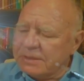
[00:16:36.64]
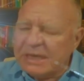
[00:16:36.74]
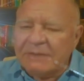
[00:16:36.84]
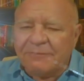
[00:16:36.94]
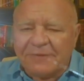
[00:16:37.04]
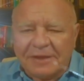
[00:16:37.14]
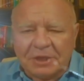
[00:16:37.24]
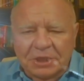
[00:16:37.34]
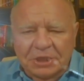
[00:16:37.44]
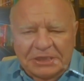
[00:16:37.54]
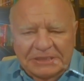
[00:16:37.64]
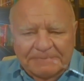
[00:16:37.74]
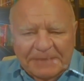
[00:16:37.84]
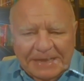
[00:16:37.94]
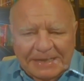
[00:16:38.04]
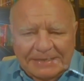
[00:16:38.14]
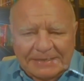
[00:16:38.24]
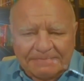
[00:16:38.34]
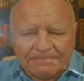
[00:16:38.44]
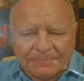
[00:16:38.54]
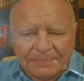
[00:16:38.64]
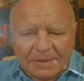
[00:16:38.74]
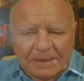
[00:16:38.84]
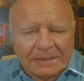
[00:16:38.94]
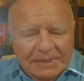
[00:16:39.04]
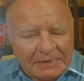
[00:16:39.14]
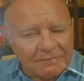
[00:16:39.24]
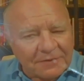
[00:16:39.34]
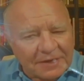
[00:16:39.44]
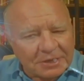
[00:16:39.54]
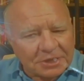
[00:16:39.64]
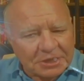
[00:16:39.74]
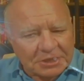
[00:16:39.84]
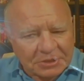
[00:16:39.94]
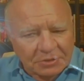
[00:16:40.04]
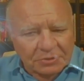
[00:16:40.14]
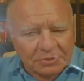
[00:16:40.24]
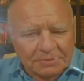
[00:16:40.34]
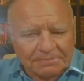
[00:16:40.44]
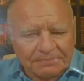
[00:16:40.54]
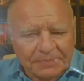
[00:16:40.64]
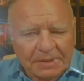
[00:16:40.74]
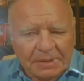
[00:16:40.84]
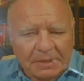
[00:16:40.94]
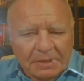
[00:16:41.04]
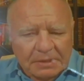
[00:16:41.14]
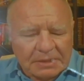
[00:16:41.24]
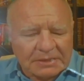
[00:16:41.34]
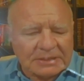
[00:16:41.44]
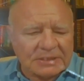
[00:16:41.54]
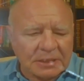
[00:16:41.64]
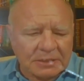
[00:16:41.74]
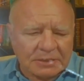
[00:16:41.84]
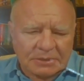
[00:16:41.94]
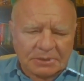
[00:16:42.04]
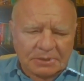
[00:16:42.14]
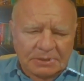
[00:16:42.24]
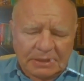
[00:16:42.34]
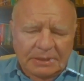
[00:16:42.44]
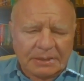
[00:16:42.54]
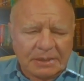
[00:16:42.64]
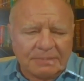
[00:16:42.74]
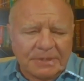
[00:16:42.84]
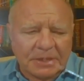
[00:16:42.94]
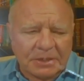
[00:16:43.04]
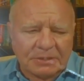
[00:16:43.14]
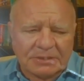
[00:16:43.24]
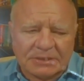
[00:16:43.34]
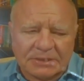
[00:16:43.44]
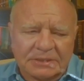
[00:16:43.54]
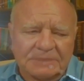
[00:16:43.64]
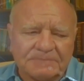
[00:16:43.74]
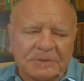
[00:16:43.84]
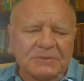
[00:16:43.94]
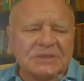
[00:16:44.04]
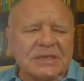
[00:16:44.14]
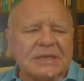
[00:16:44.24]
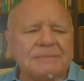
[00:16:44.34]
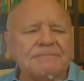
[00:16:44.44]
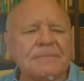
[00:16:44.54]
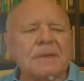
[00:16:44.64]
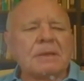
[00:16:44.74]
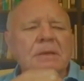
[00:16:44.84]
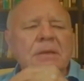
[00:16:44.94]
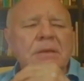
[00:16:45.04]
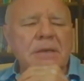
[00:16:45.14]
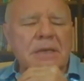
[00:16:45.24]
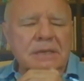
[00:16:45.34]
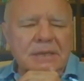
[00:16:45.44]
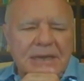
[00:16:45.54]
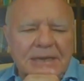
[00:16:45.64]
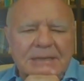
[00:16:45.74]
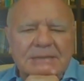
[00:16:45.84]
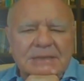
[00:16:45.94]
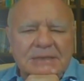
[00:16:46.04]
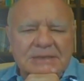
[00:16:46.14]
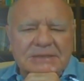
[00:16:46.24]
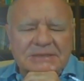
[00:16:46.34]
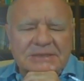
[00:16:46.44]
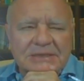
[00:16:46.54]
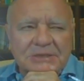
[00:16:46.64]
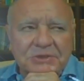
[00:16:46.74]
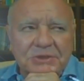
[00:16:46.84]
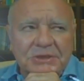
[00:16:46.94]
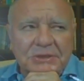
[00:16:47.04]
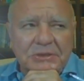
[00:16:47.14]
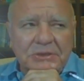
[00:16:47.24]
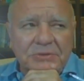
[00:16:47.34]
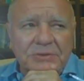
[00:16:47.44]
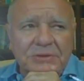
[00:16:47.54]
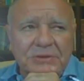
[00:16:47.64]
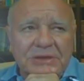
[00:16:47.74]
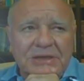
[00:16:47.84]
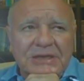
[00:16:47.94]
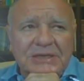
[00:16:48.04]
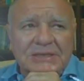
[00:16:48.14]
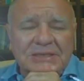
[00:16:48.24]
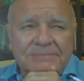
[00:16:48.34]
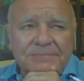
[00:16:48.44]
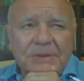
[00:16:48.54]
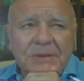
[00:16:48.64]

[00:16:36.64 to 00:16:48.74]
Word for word: Deflation is bad and inflation is good. Right. This is utter economic nonsense because, say, in the 19th century in the US,